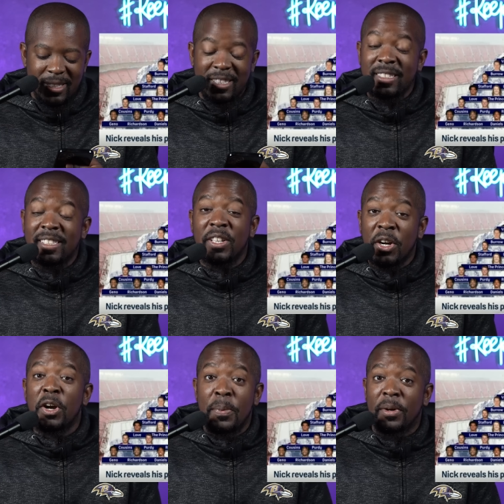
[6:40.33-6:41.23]
Justin
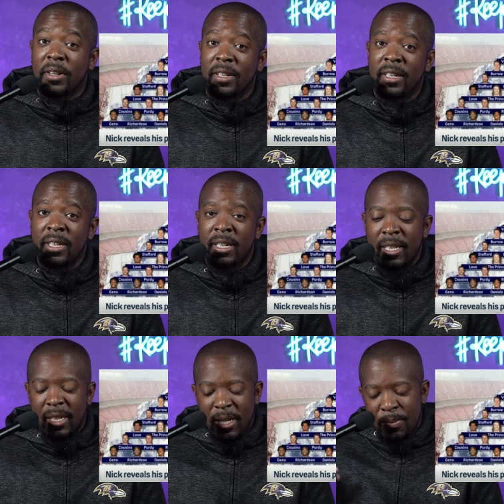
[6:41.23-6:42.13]
Herbert.
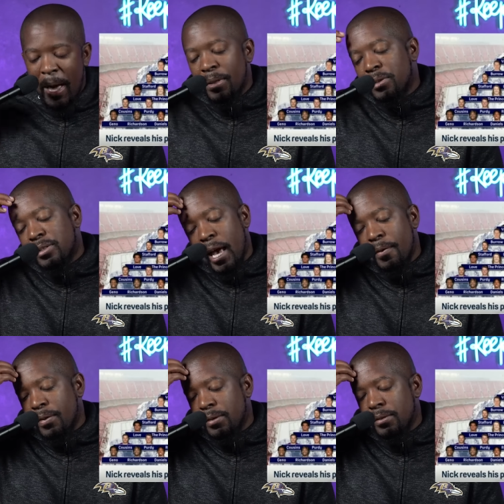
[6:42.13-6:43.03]
Matthew
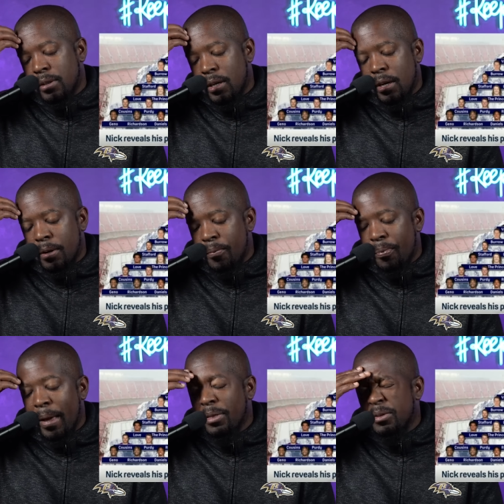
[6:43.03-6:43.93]
Stafford, um,
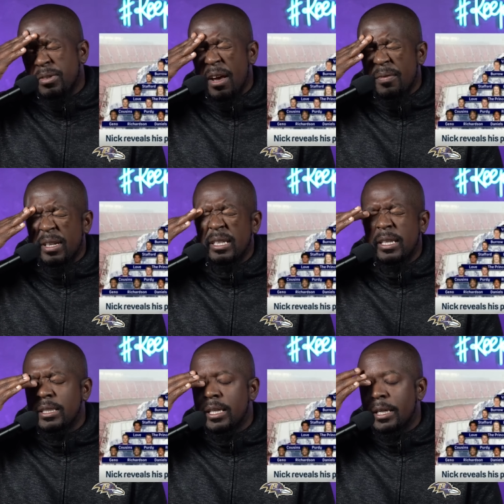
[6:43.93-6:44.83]
Matthew Stafford, he
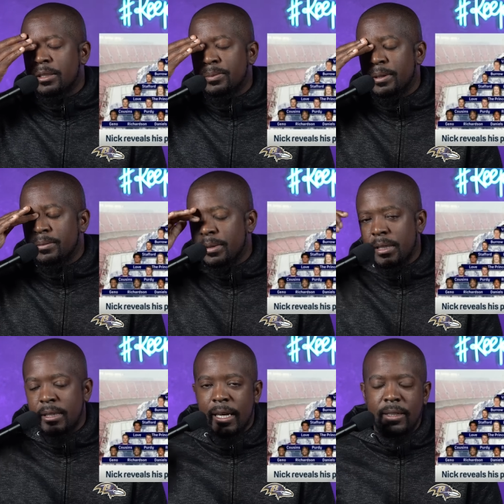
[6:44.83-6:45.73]
he's nice, man.
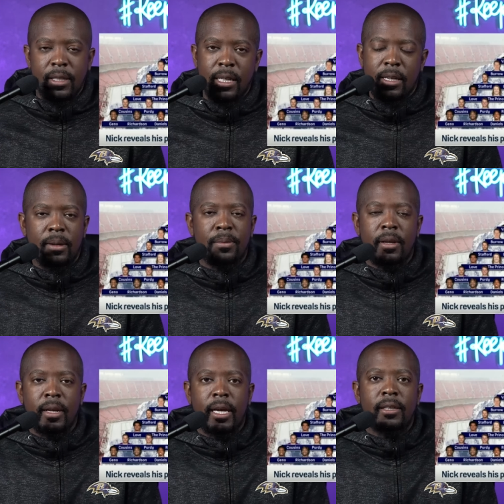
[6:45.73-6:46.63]
He's nice. He getting up
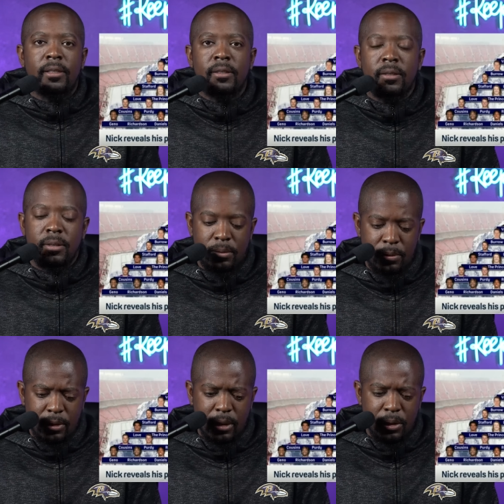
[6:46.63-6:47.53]
there in age
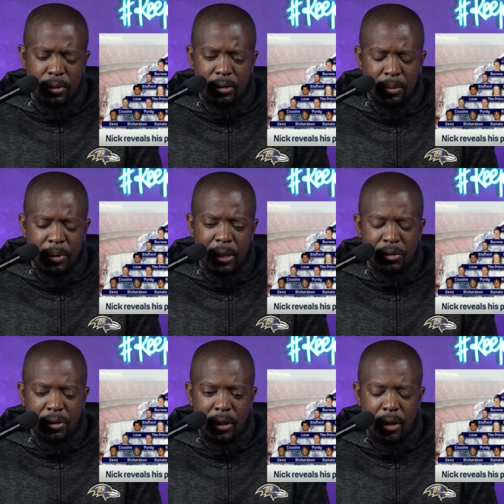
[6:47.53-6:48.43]
and dealing with some
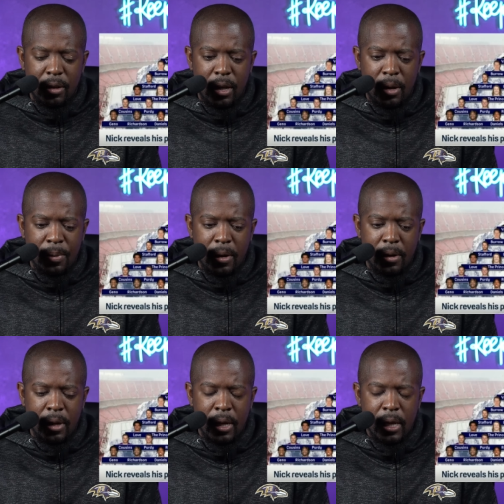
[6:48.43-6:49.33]
injuries here and there,
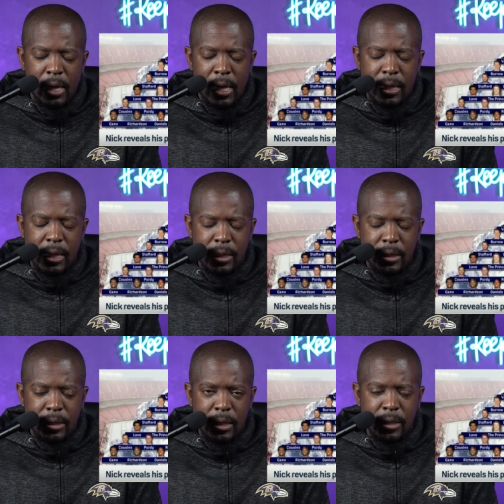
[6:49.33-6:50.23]
but he
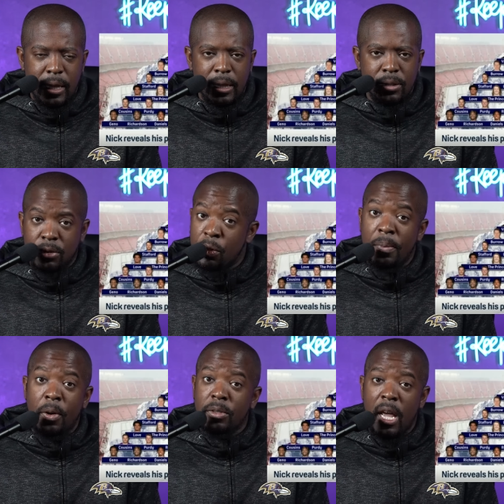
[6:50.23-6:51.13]
he's he's nice. Super
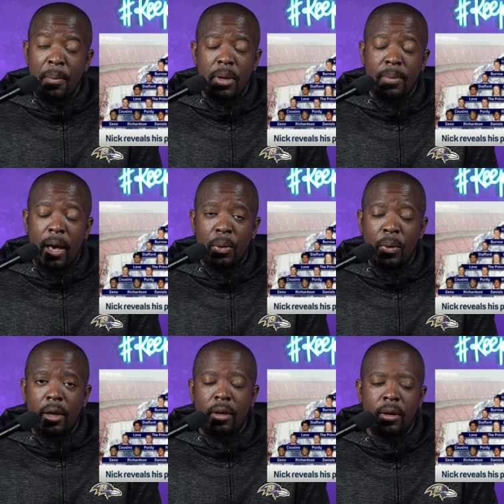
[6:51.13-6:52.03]
Bowl champion, by the
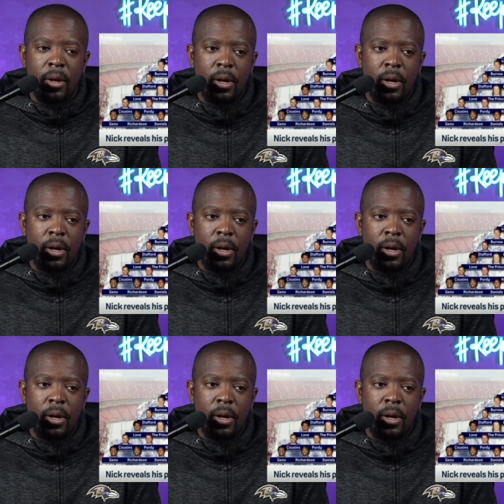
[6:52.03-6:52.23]
way.